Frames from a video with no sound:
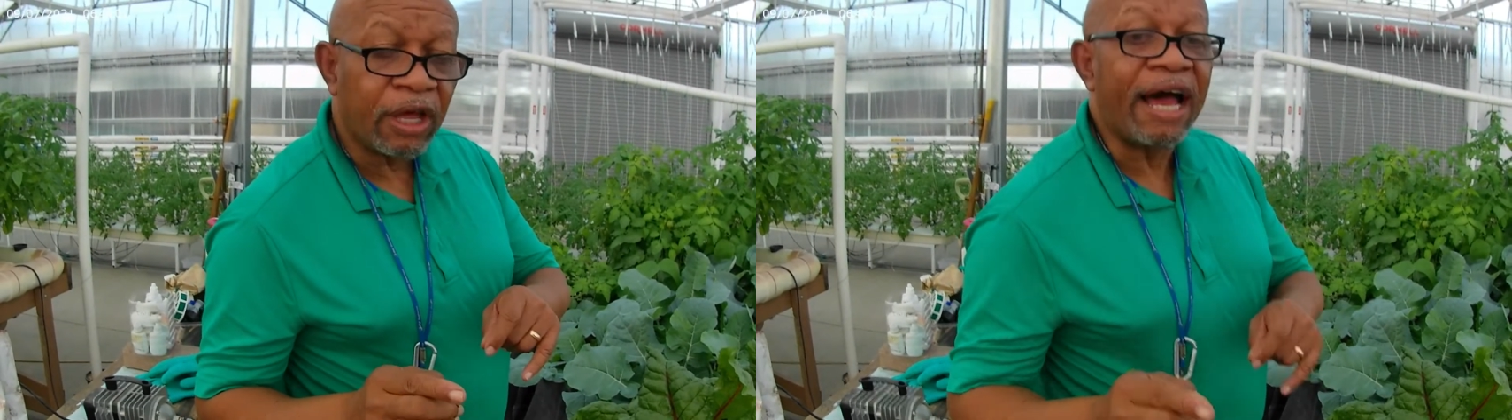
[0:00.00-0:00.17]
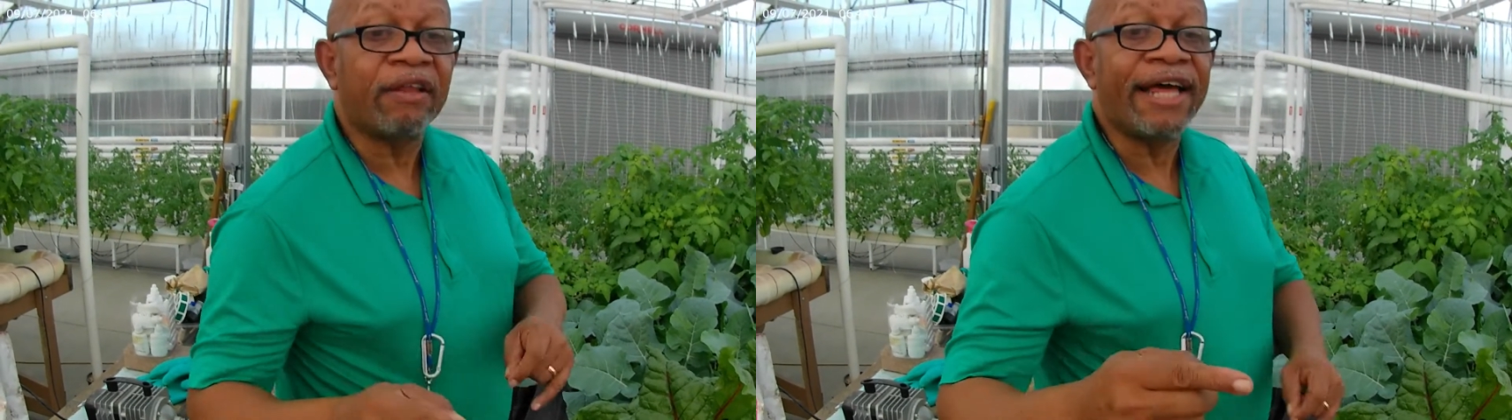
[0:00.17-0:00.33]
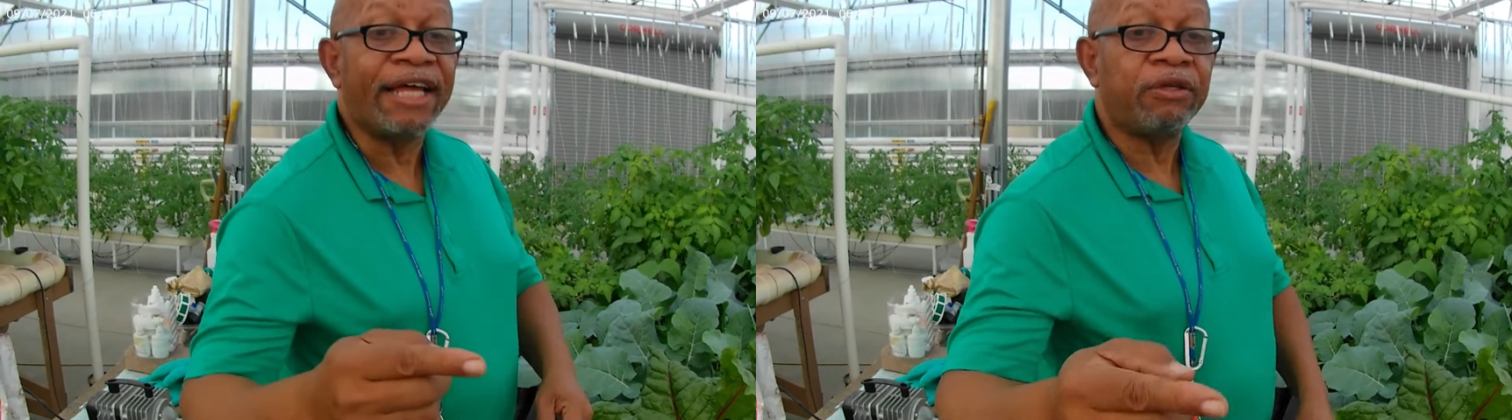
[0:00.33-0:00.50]

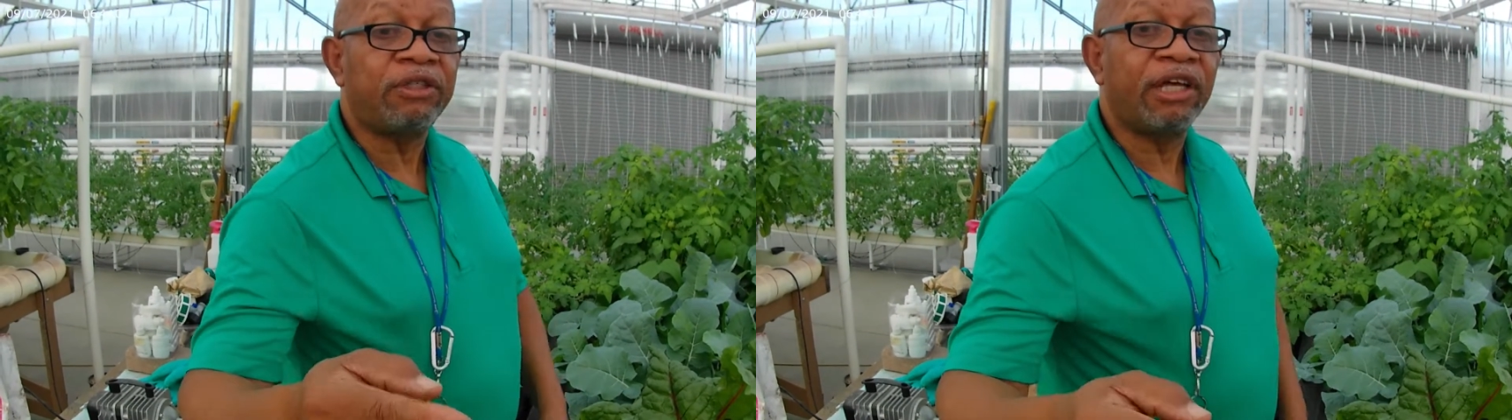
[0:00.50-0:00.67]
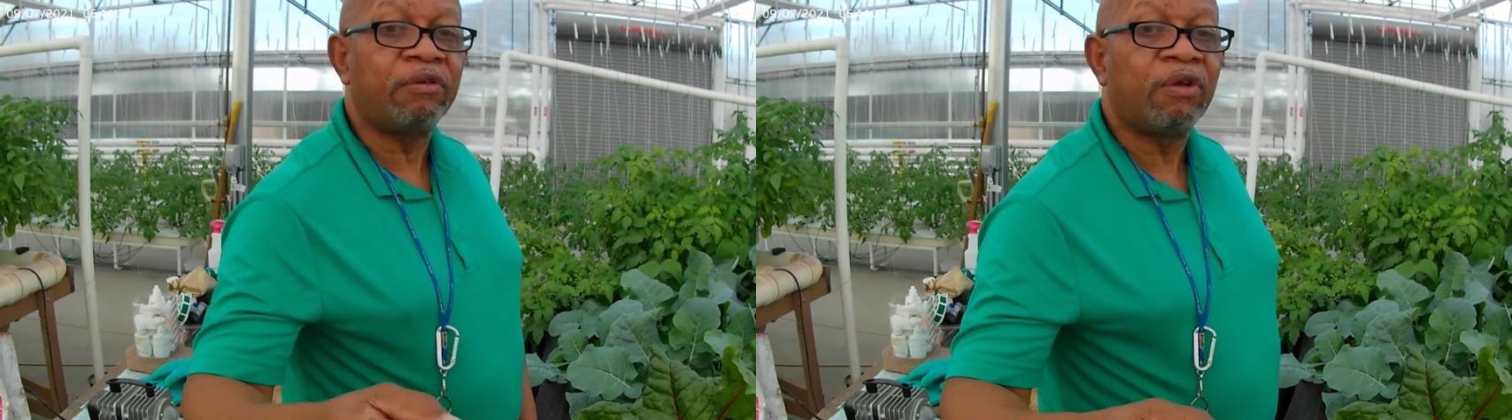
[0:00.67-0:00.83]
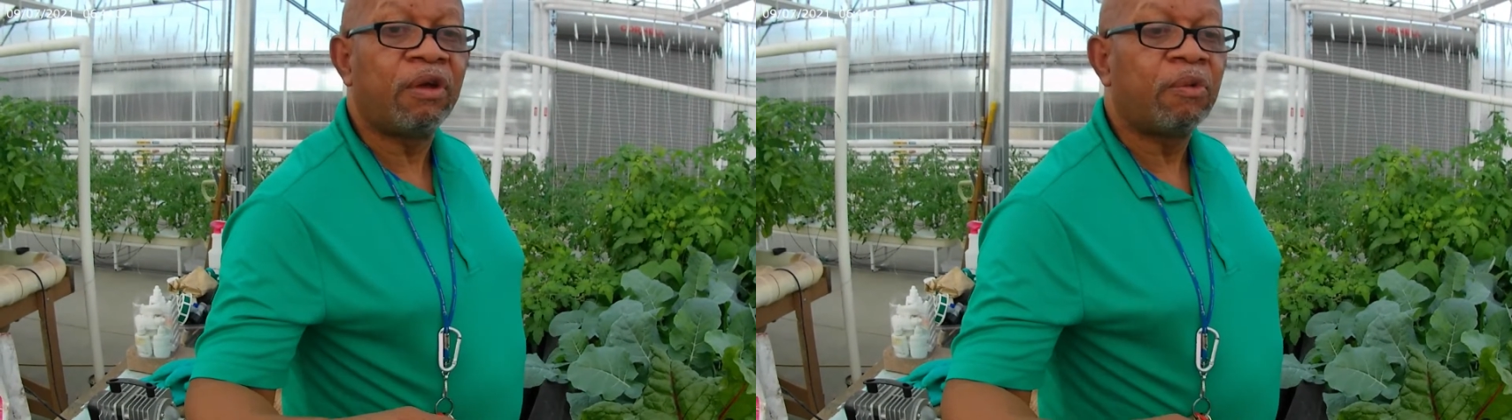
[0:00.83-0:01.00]
I'm glad you
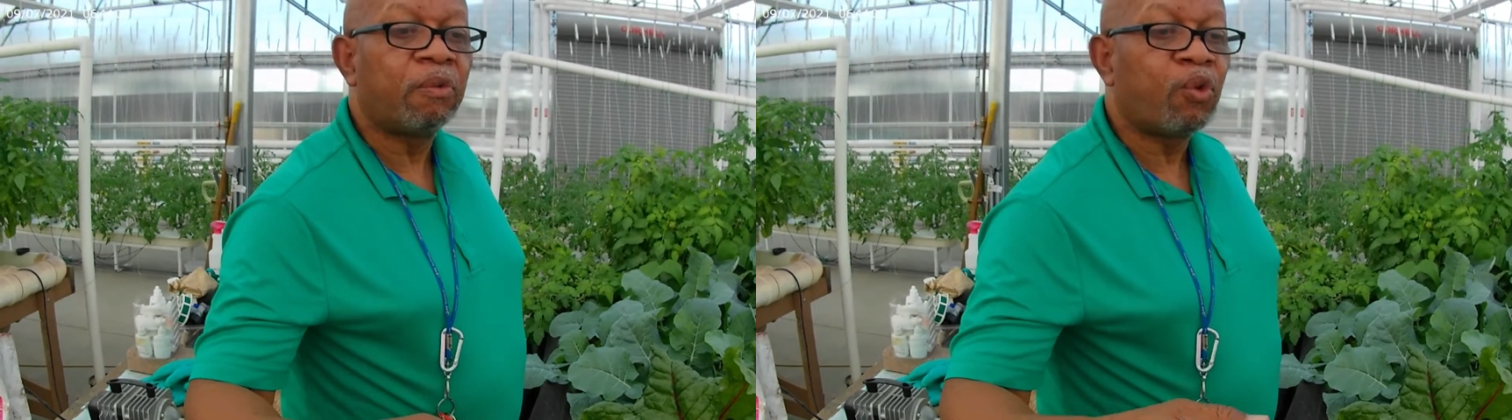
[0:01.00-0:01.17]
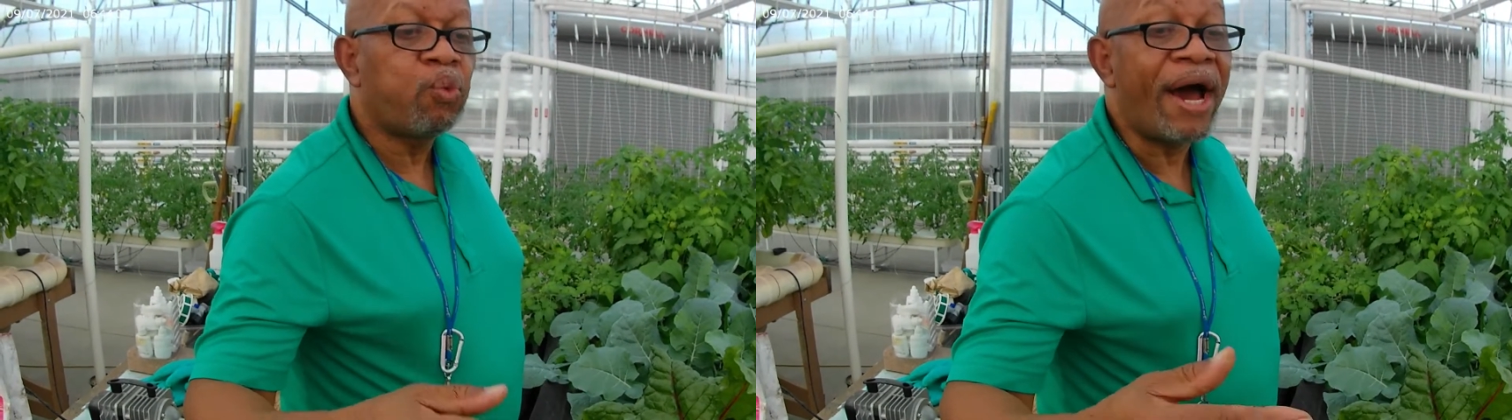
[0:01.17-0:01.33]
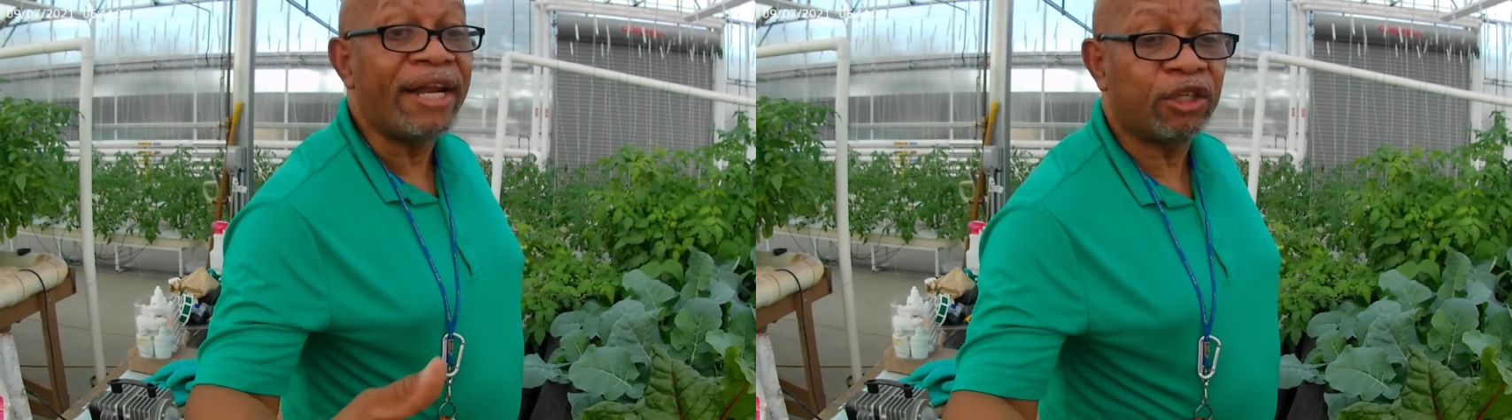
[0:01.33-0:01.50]
said
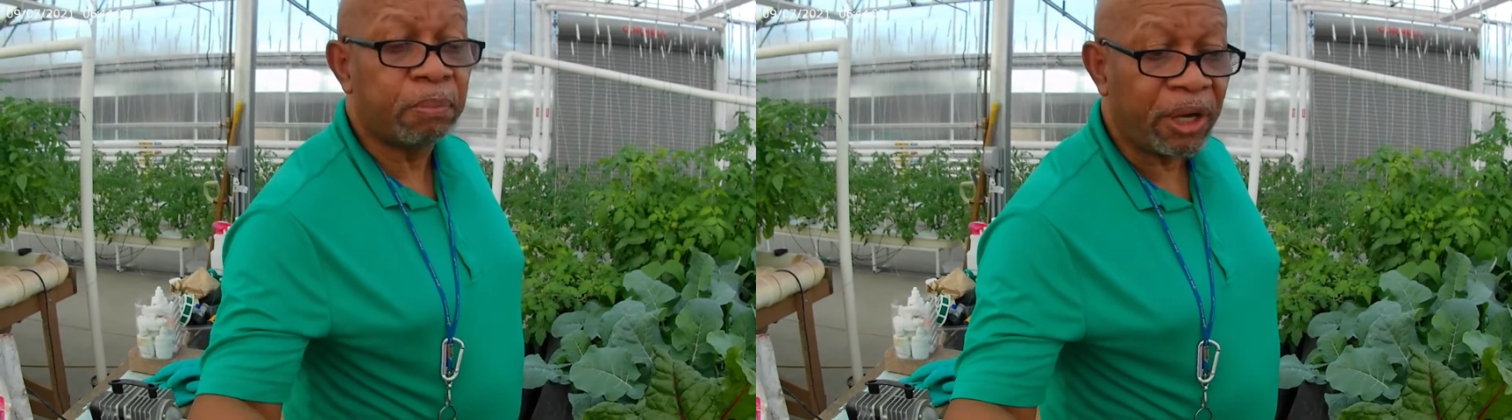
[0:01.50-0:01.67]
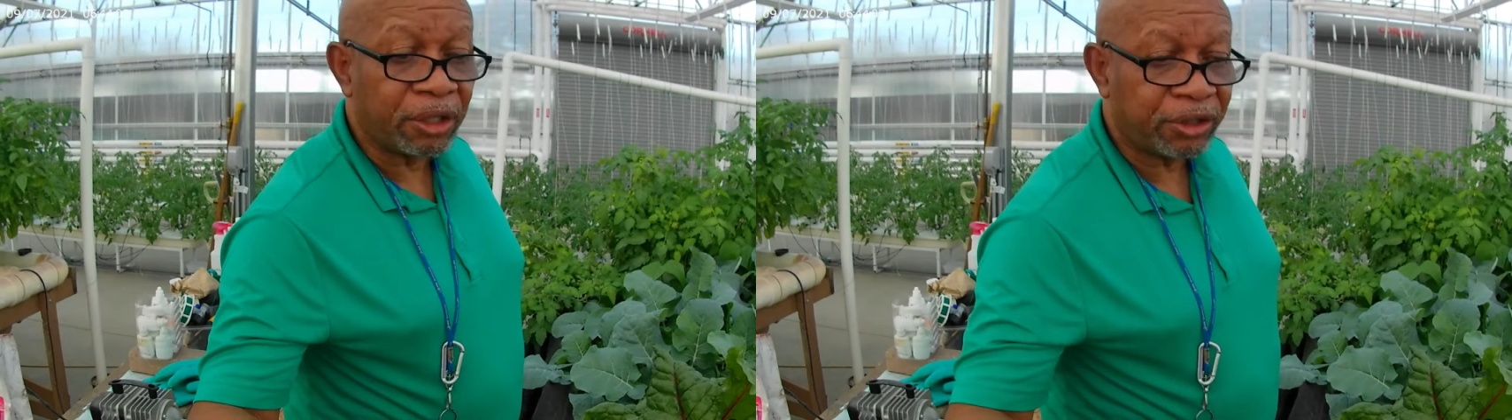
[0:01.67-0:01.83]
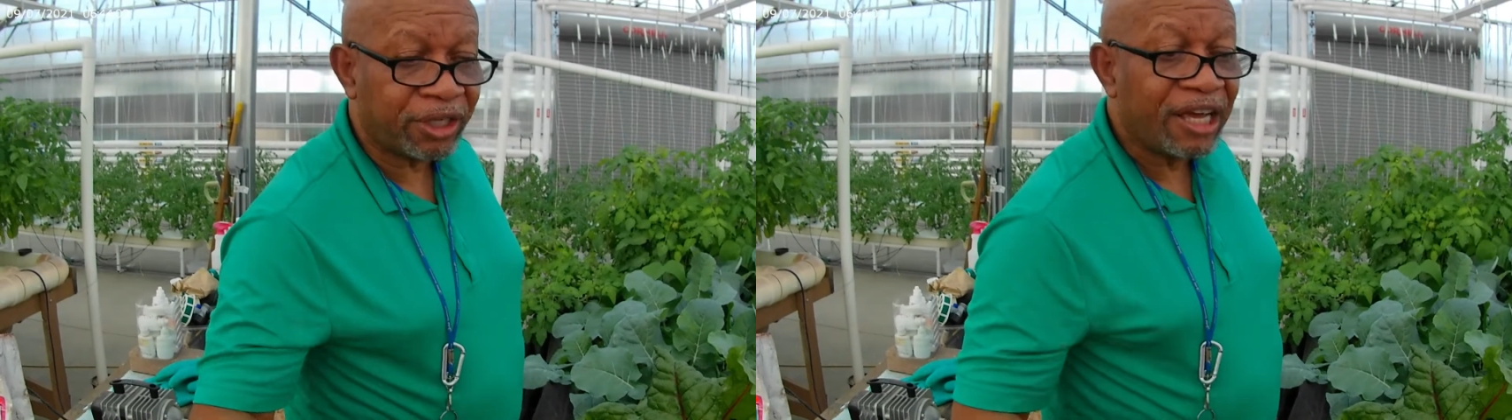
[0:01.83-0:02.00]
quite as
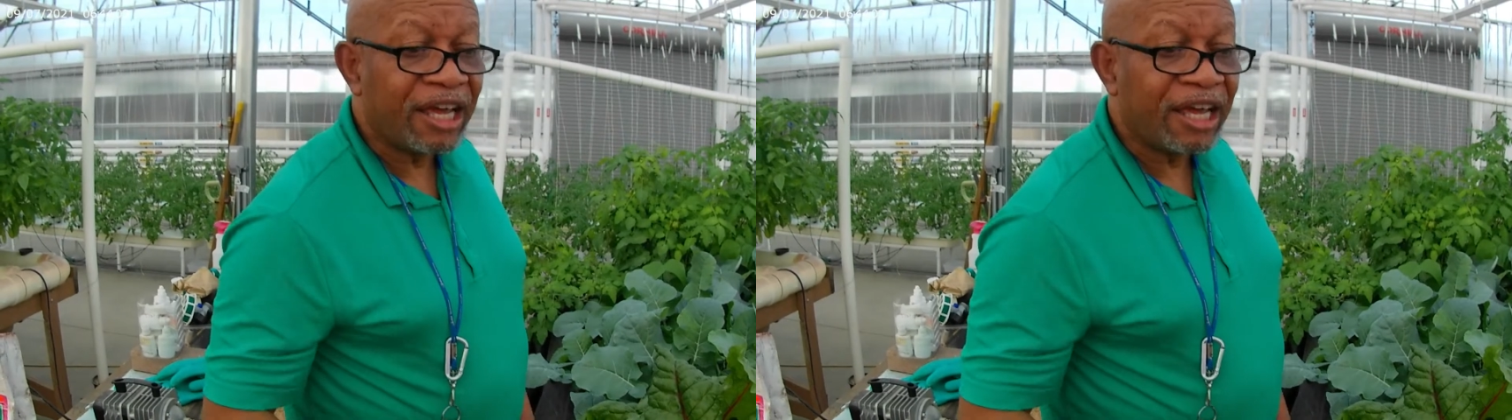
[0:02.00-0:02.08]
much.